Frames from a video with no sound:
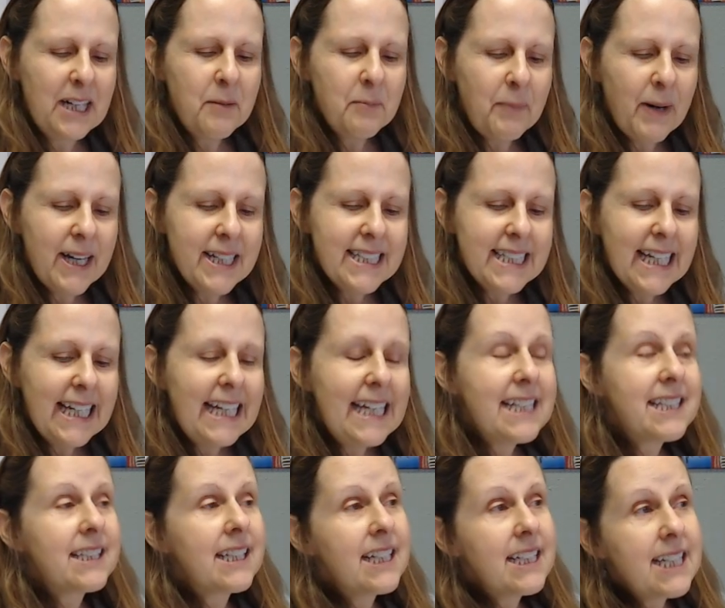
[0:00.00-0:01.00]
But
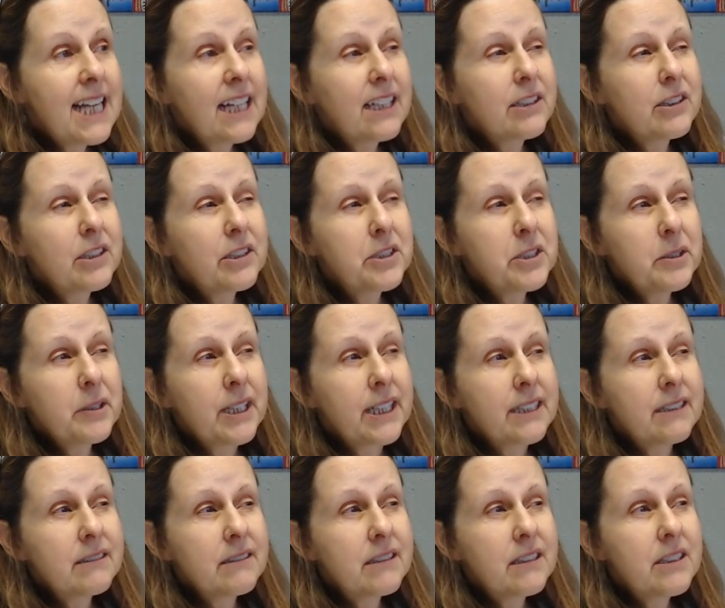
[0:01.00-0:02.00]
it's going to take a little doing.
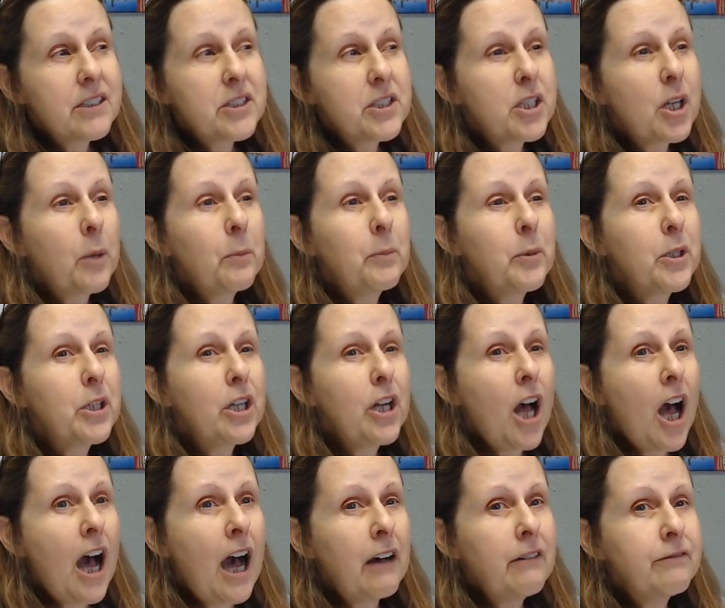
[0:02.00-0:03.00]
So don't put it
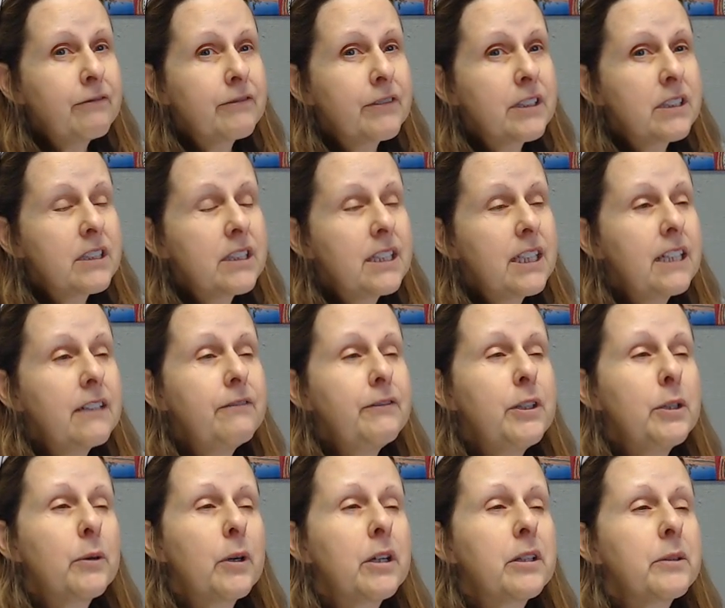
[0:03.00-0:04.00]
off. If
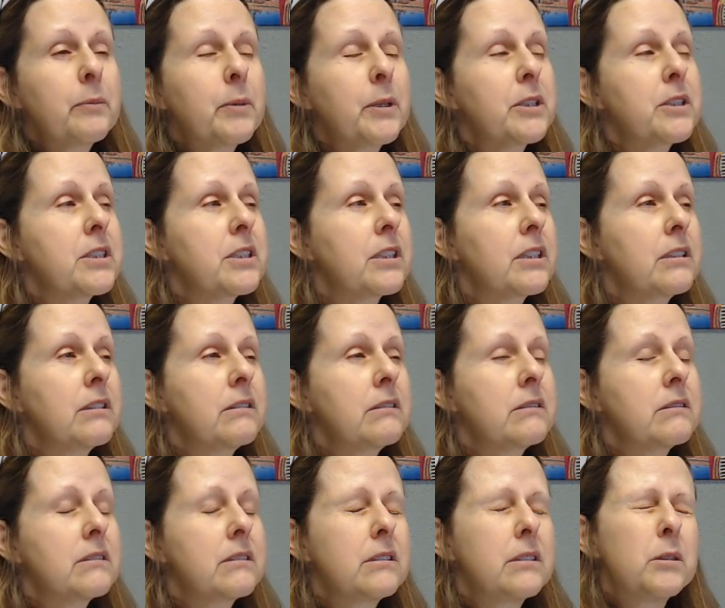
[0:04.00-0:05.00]
you are the person
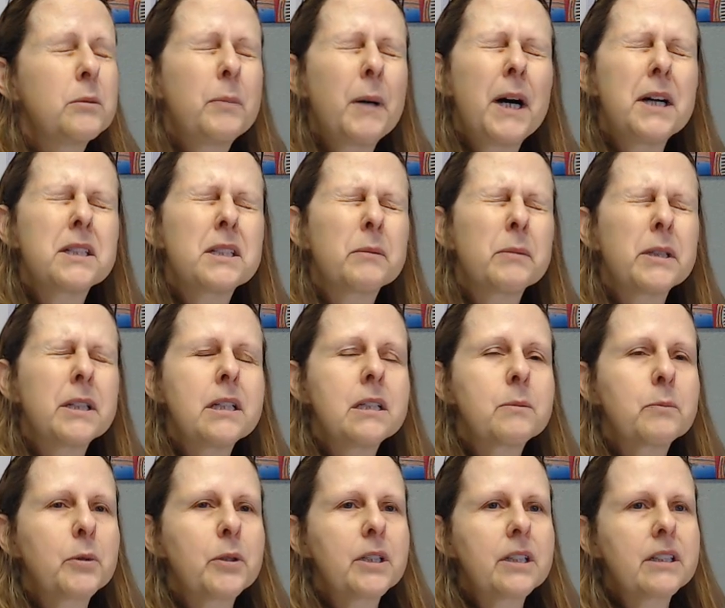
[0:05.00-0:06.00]
who possibly is
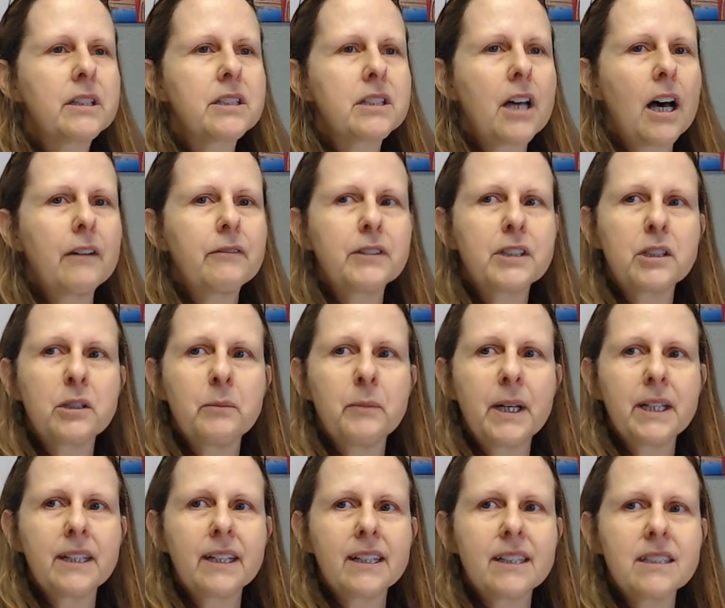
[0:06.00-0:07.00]
putting this off until
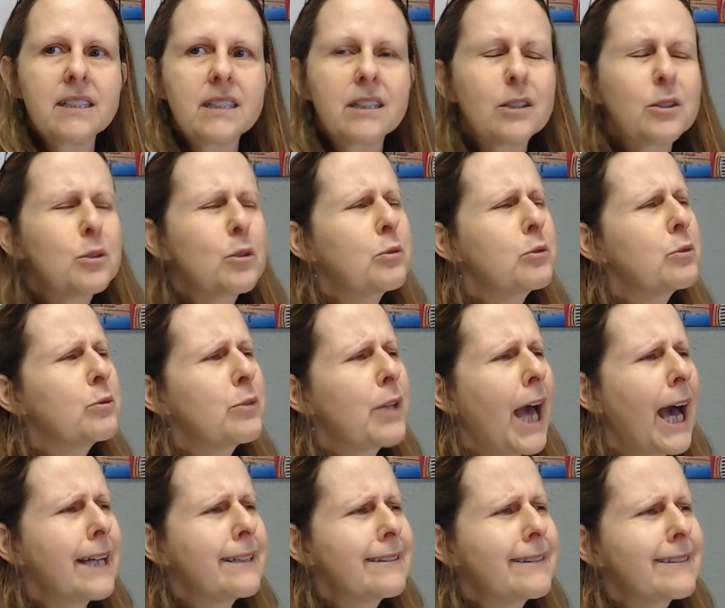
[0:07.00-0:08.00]
Mondays, don't do
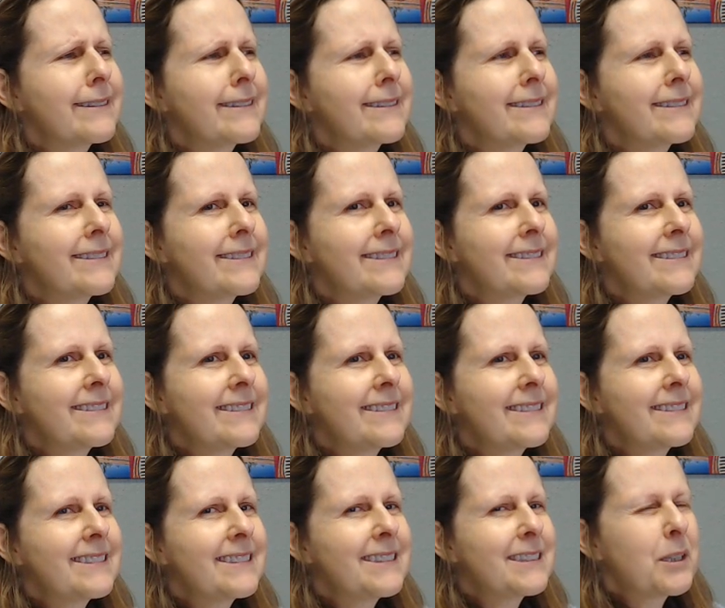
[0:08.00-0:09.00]
that.
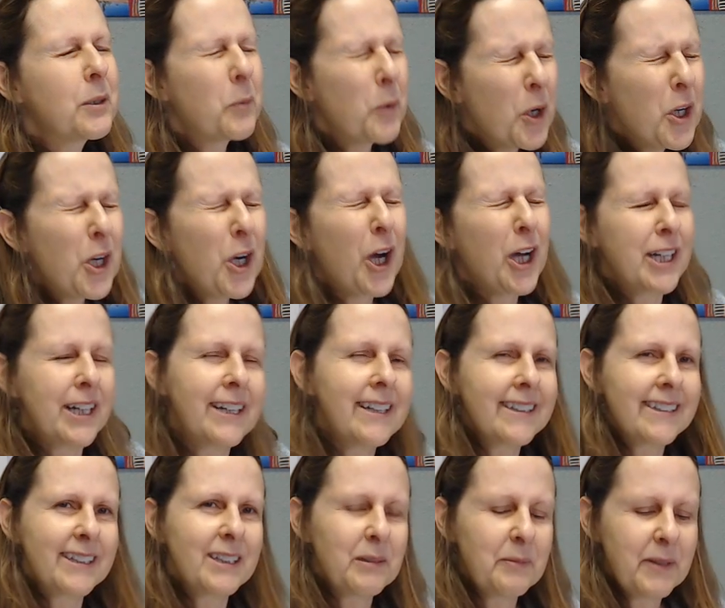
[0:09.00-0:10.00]
Work on it a
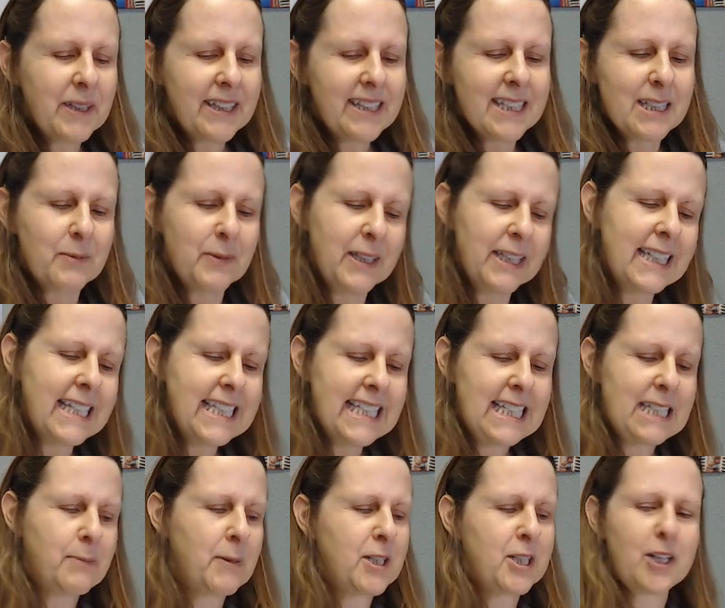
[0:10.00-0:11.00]
little bit this week because
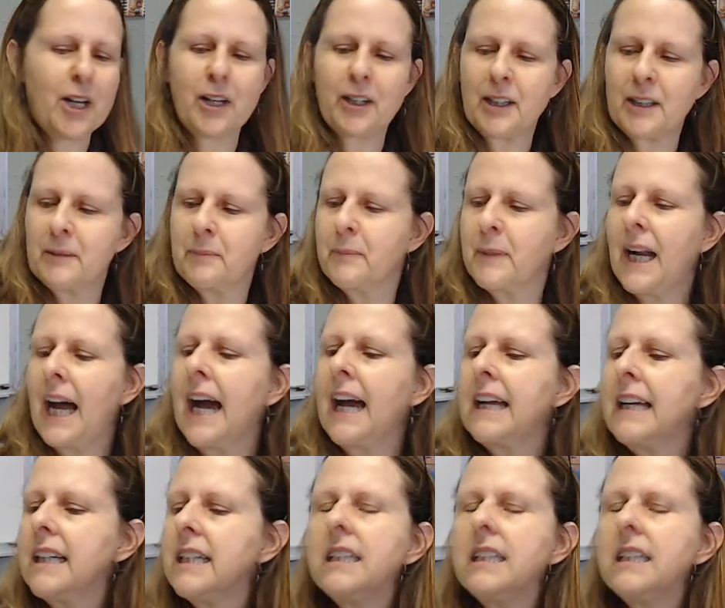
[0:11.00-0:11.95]
it's much longer. But I